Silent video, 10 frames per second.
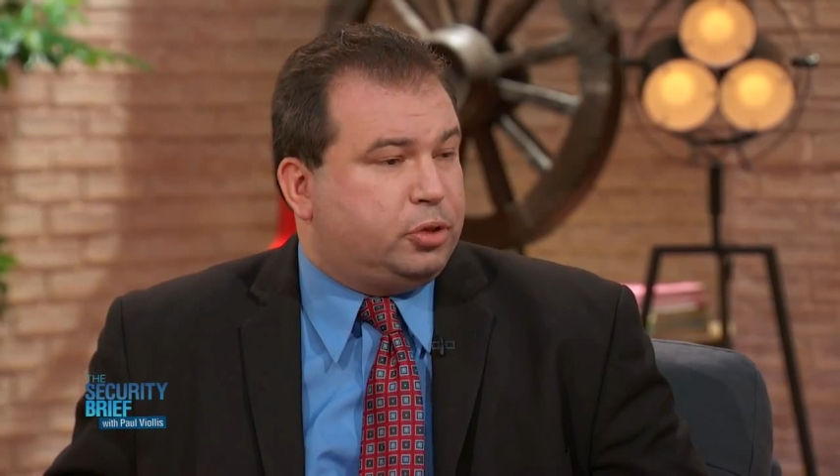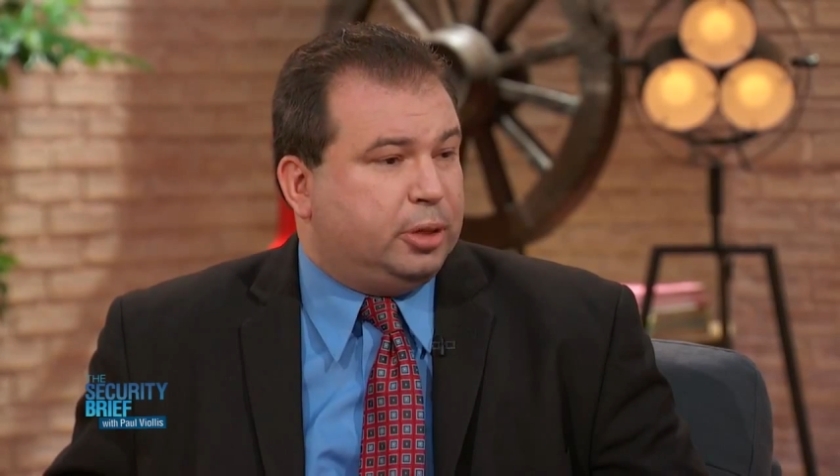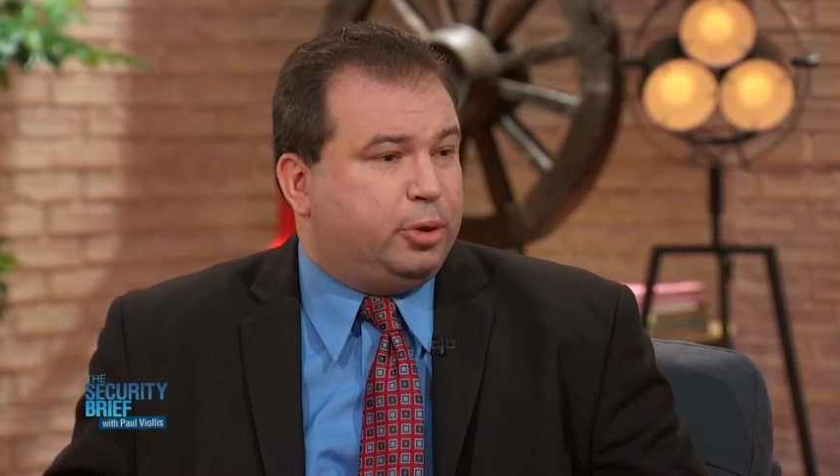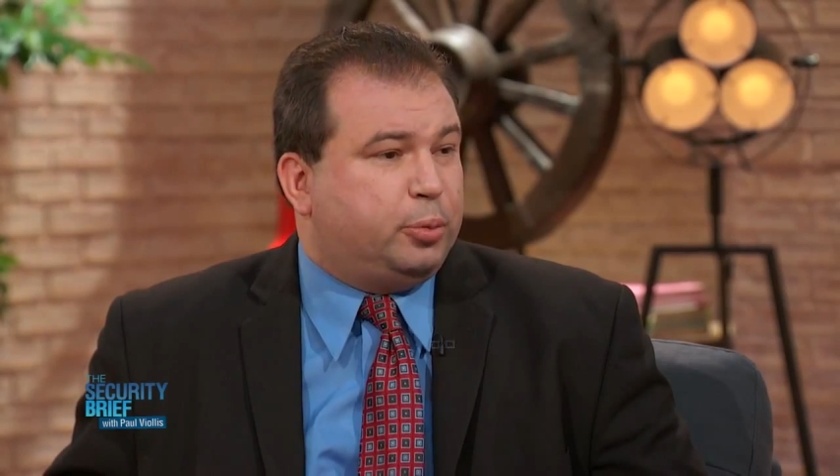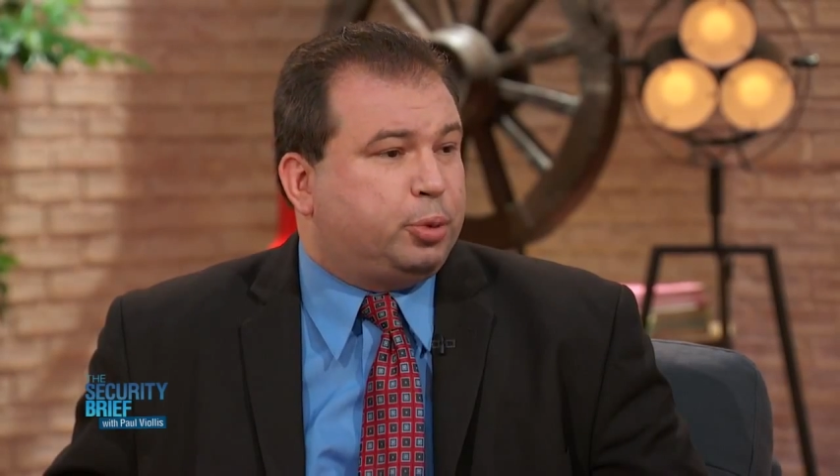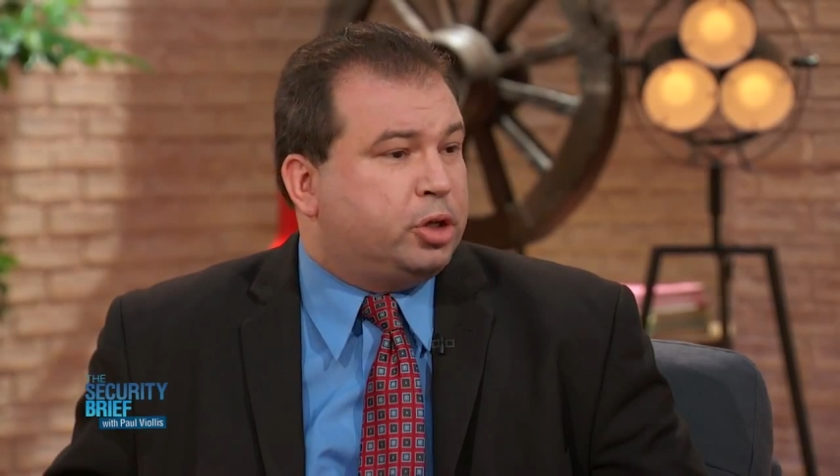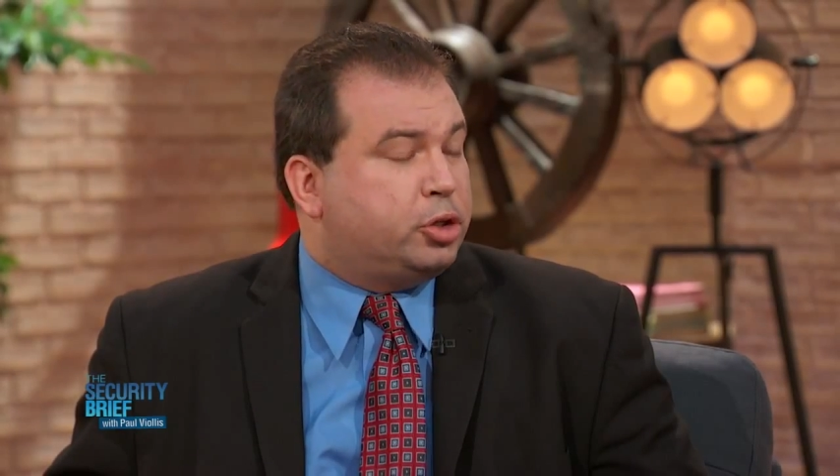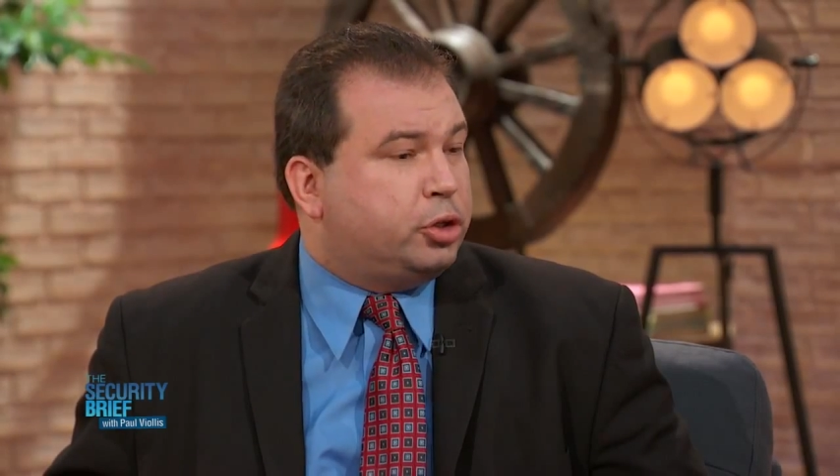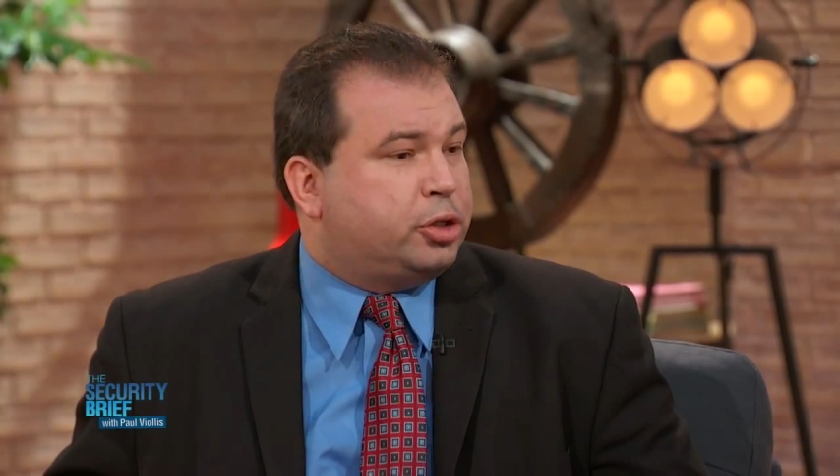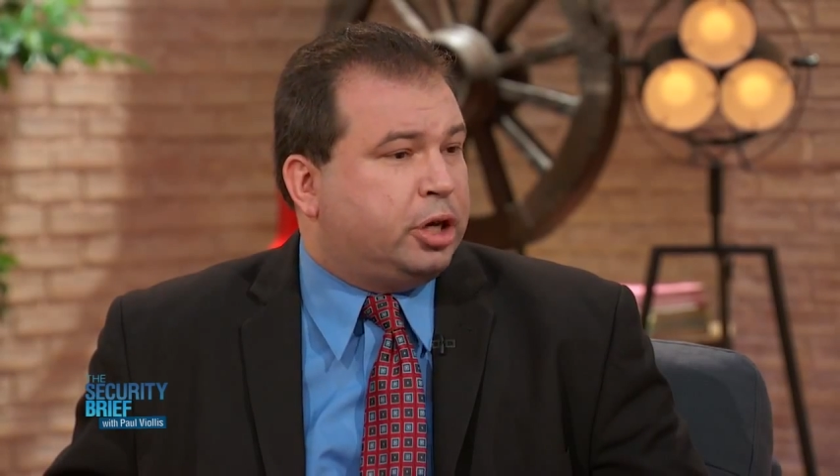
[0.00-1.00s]
Some of the
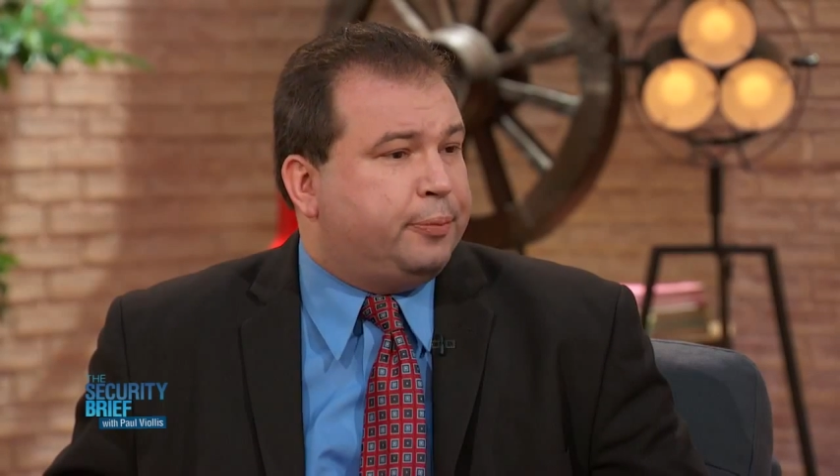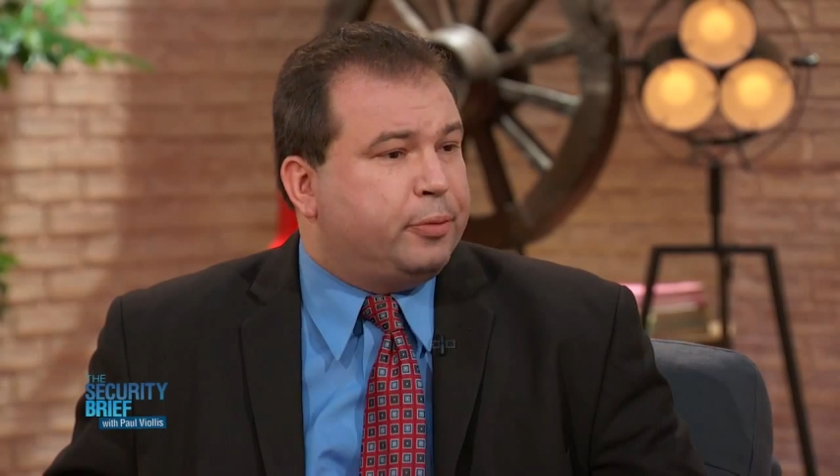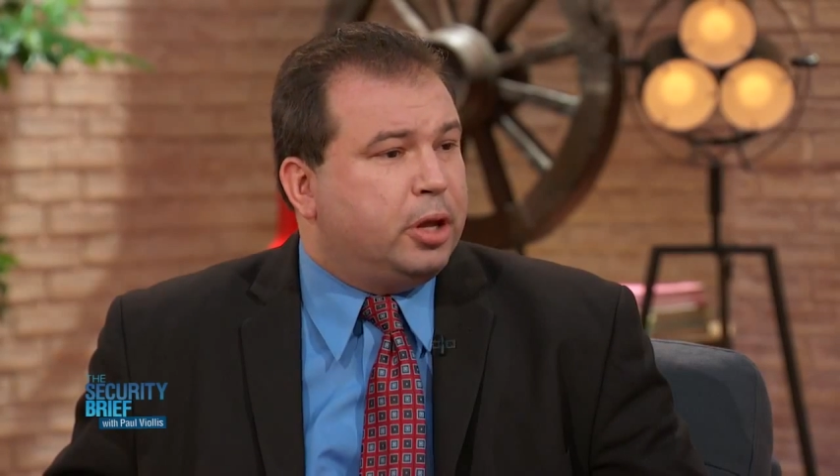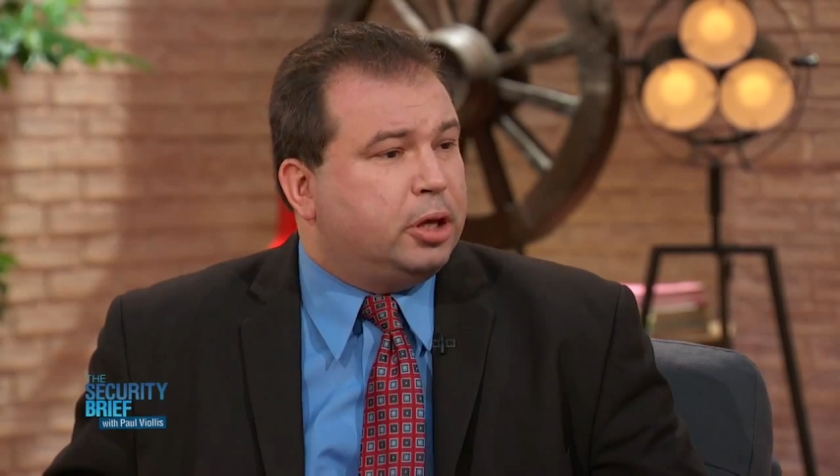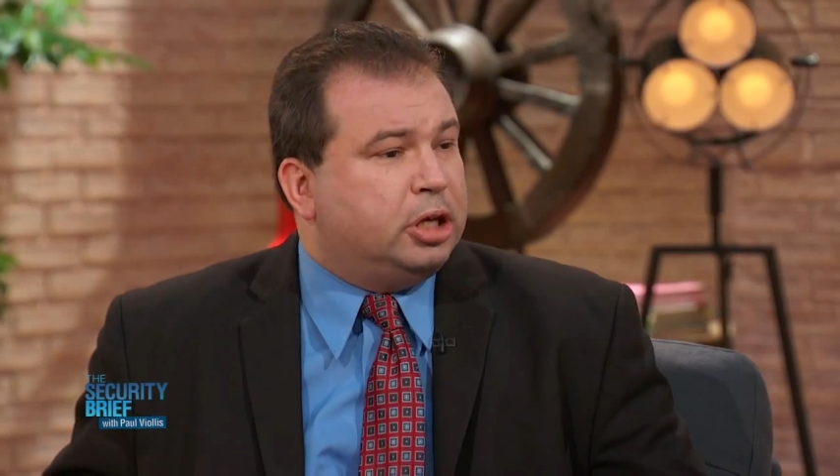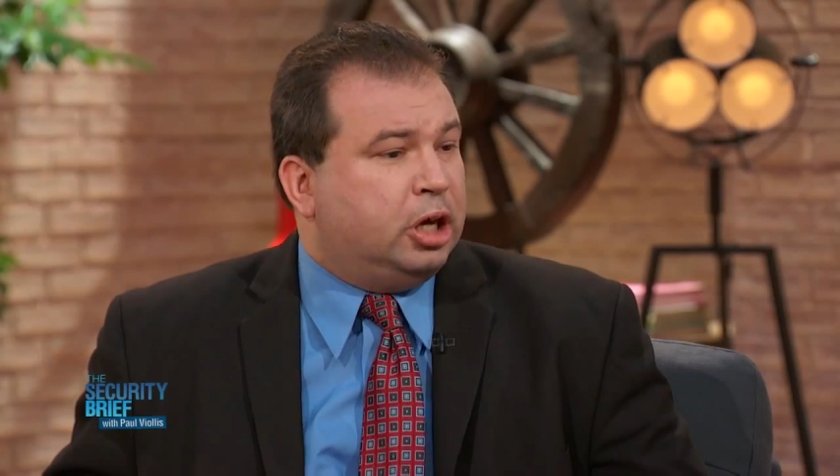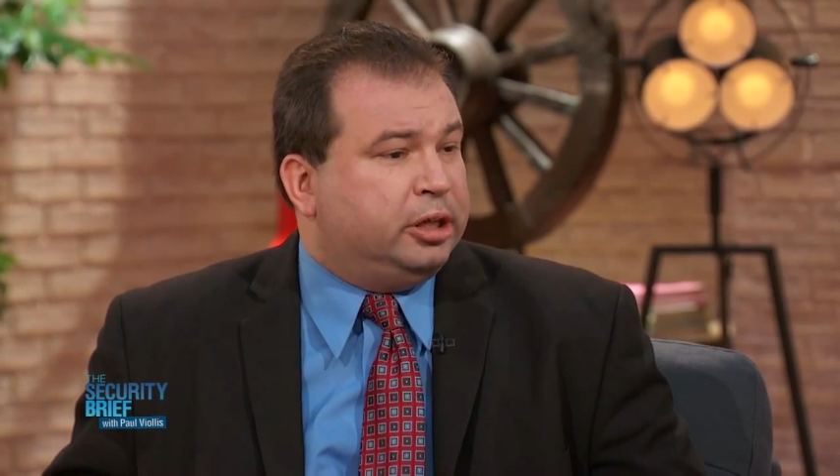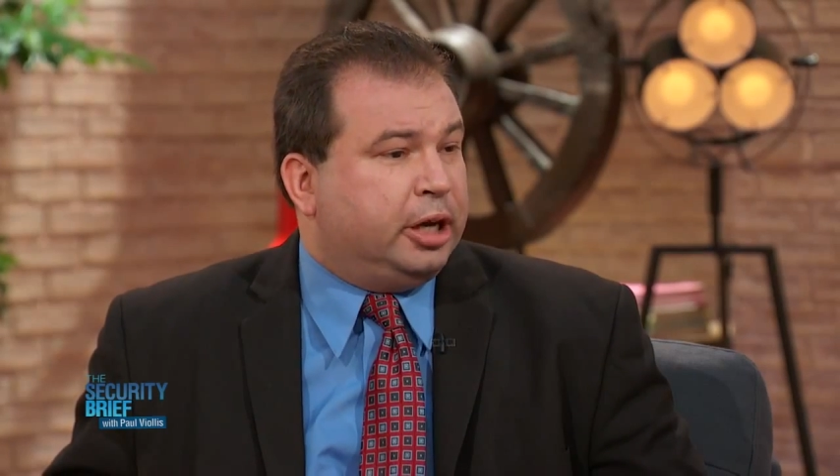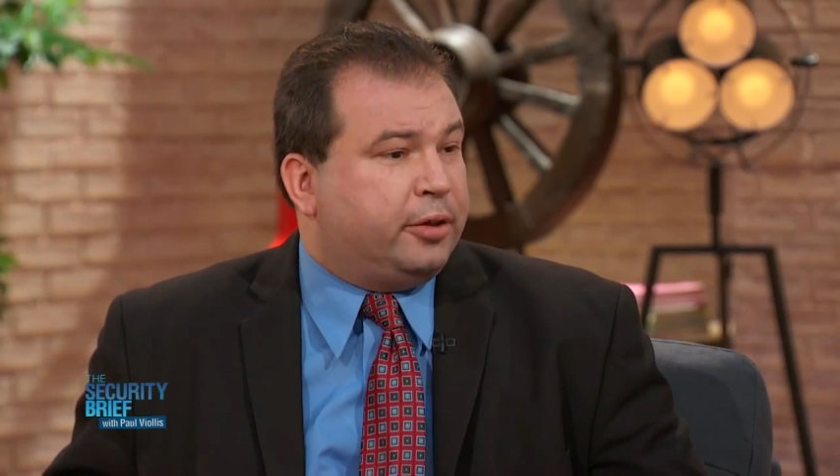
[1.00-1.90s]
prisoners yelled out